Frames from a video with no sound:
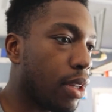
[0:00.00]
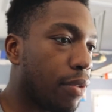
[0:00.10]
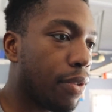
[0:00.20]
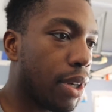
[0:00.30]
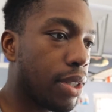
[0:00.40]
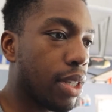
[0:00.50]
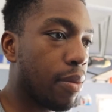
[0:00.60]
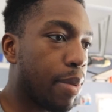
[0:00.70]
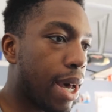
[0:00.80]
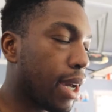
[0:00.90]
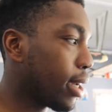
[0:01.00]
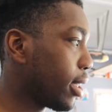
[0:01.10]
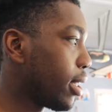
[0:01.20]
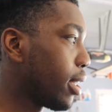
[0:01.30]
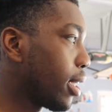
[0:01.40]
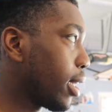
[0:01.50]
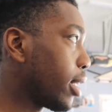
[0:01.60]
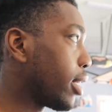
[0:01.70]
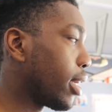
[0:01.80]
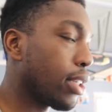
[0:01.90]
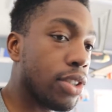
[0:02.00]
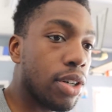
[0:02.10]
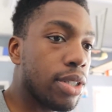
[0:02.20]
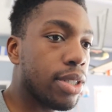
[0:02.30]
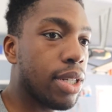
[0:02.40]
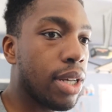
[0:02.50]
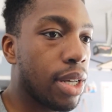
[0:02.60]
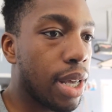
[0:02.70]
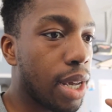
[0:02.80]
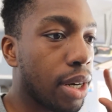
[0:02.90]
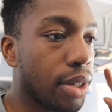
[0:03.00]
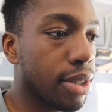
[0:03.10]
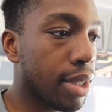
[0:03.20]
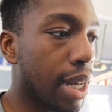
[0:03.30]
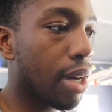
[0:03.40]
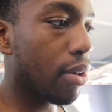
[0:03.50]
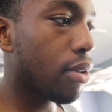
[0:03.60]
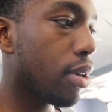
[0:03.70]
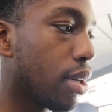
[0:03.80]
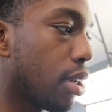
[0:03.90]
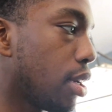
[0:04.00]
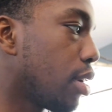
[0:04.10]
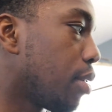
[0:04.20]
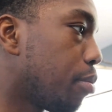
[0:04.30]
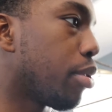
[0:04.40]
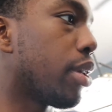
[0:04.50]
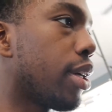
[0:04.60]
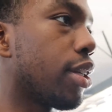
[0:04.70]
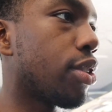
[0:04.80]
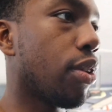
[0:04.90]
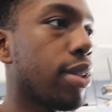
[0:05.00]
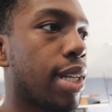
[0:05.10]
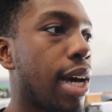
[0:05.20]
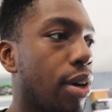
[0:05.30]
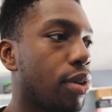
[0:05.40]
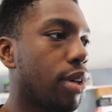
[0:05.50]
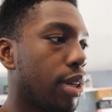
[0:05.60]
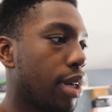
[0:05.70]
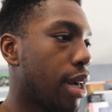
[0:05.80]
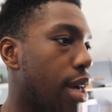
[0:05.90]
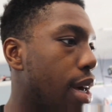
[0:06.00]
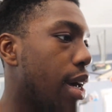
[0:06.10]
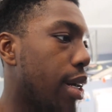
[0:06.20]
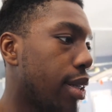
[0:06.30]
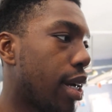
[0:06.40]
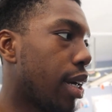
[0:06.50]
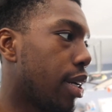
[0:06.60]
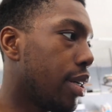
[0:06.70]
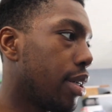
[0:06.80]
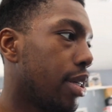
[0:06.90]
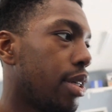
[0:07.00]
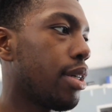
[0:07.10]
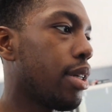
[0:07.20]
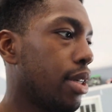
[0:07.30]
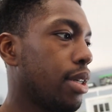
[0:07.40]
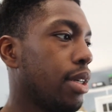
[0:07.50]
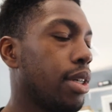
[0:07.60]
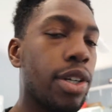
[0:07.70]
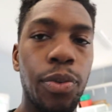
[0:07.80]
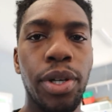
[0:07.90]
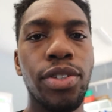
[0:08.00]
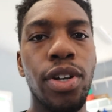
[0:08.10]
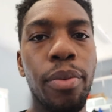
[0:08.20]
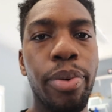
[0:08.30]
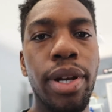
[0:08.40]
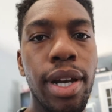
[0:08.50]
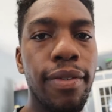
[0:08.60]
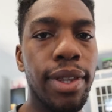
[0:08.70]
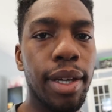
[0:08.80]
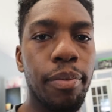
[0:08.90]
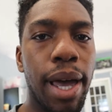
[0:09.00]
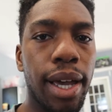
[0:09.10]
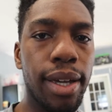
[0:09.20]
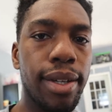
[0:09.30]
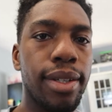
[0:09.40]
the front to the back, get the exhaust hangers down, pull the exhaust out, and then we can start putting everything back.